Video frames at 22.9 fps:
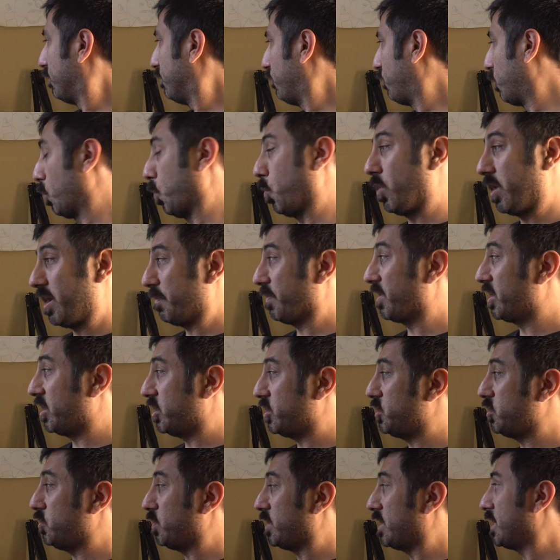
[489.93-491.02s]
for what I'm gonna
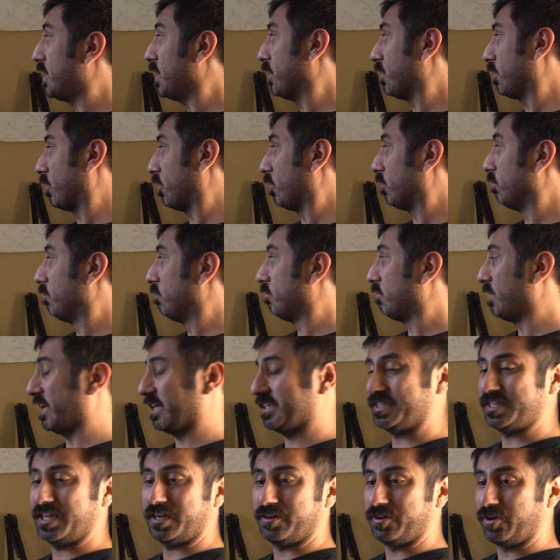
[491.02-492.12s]
do here, like I
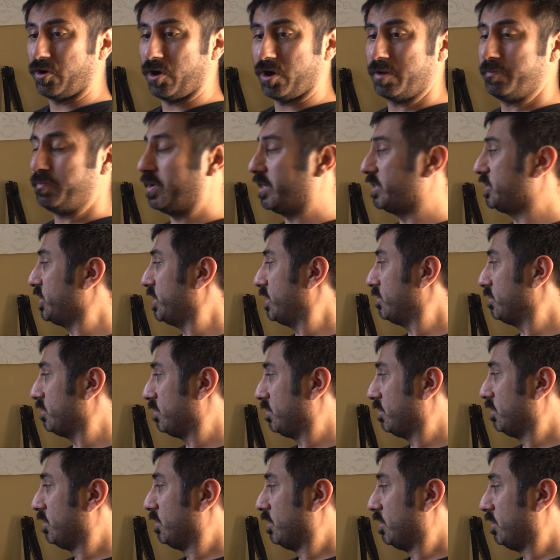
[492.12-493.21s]
said, you're on a budget,
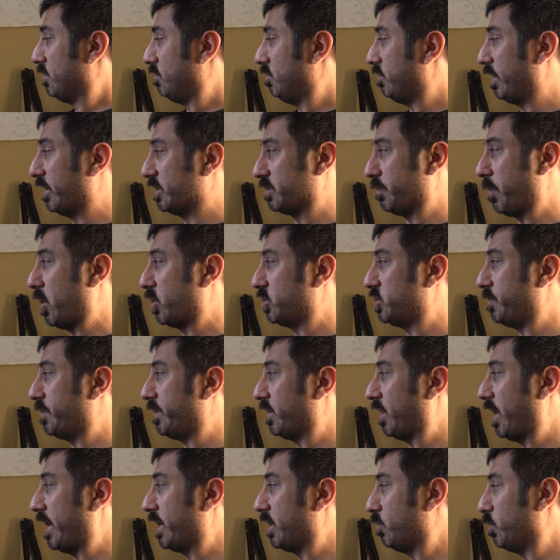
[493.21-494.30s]
you get some RGB
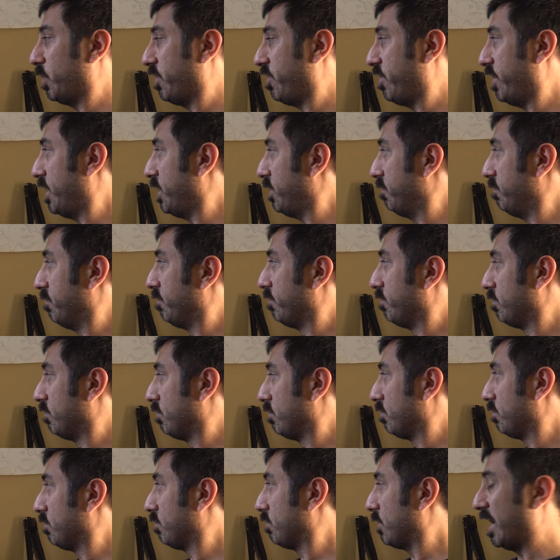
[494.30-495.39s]
lighting with it,
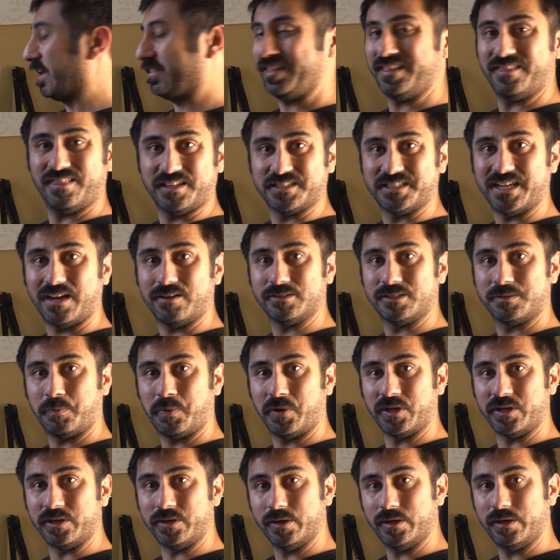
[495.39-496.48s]
I think the sound's
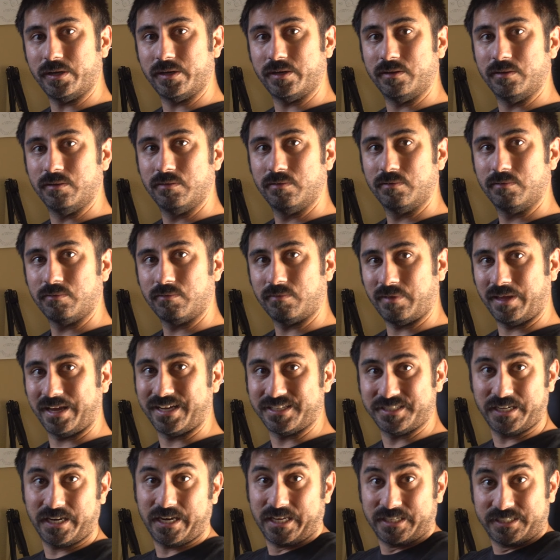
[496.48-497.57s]
pretty good. Like I
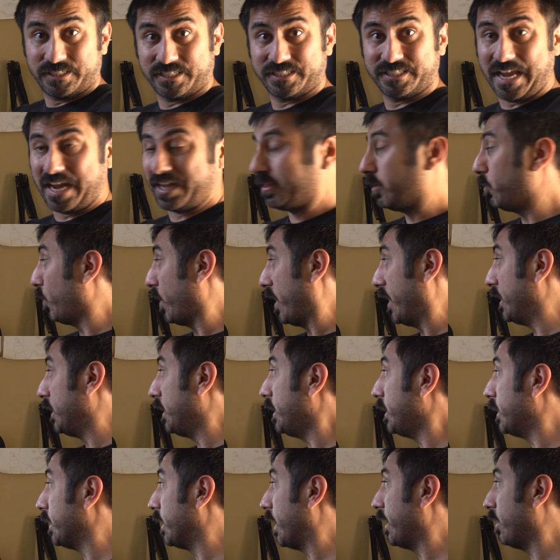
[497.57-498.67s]
said, it's exactly what I
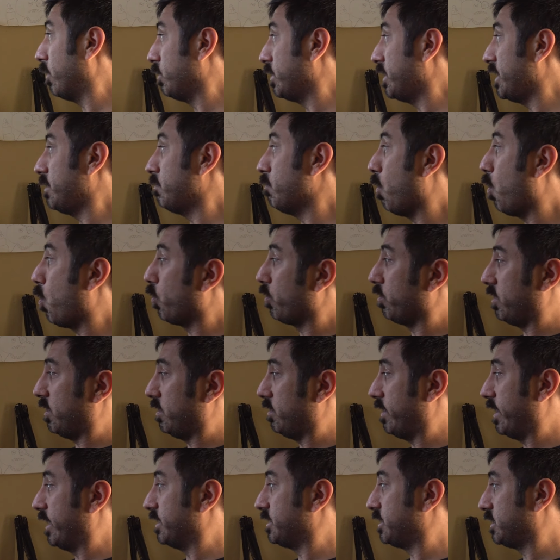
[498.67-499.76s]
needed. I don't need more than
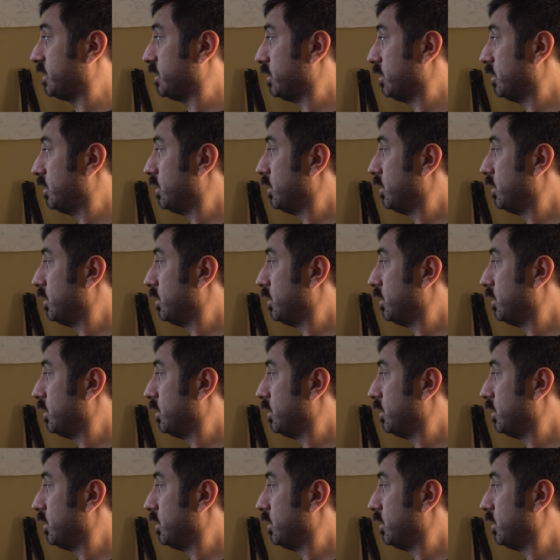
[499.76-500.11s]
this.